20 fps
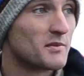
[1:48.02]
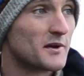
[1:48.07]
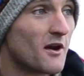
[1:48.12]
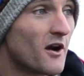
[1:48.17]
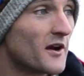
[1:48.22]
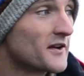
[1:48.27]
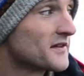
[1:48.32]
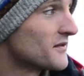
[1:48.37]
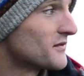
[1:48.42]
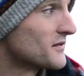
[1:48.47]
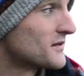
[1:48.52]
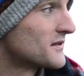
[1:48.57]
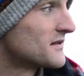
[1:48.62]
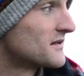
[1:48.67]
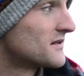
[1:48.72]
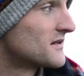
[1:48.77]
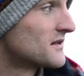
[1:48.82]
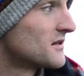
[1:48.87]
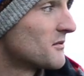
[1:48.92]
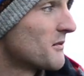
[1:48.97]
be nice if
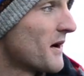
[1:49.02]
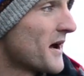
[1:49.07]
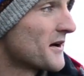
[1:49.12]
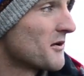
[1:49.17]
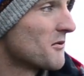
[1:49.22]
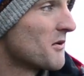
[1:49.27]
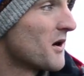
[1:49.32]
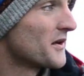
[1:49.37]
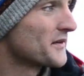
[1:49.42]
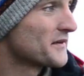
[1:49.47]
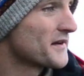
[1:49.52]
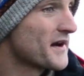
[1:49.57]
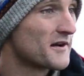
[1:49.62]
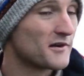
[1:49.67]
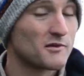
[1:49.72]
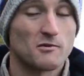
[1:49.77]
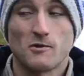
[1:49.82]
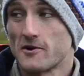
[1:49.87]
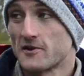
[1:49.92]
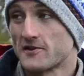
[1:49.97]
the weather was there
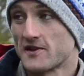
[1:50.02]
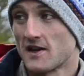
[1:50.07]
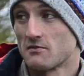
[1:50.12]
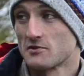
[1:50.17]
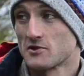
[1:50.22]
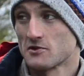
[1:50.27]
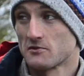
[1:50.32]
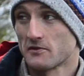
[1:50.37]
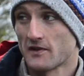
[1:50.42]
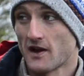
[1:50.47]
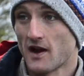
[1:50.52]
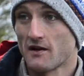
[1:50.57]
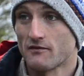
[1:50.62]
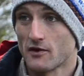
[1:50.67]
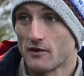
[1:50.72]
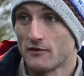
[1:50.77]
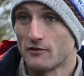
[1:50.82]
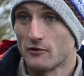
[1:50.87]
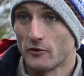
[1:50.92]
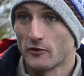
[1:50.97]
and the water temperature was there
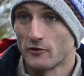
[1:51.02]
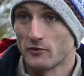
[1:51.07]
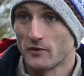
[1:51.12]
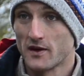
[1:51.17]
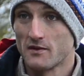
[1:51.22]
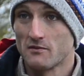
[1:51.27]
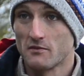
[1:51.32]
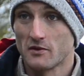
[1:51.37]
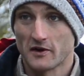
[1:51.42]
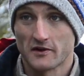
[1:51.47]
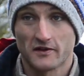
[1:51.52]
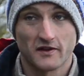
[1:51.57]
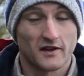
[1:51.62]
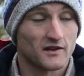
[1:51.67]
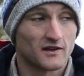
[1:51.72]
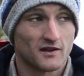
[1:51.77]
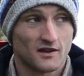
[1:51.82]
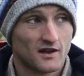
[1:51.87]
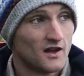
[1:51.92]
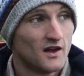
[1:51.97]
for a full swim, but I
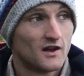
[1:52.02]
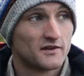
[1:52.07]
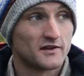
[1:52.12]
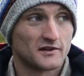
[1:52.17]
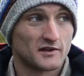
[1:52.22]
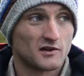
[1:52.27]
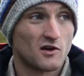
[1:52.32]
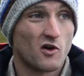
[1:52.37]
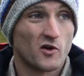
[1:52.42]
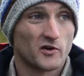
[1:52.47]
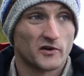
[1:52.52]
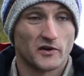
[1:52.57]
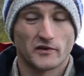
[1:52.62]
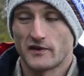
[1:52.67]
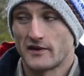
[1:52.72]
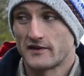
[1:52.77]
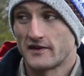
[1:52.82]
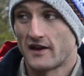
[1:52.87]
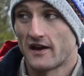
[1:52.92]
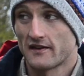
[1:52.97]
think the course is
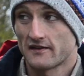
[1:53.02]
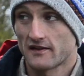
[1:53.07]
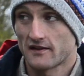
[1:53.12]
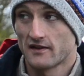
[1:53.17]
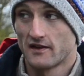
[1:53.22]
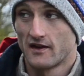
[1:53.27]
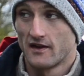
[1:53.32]
fantastic.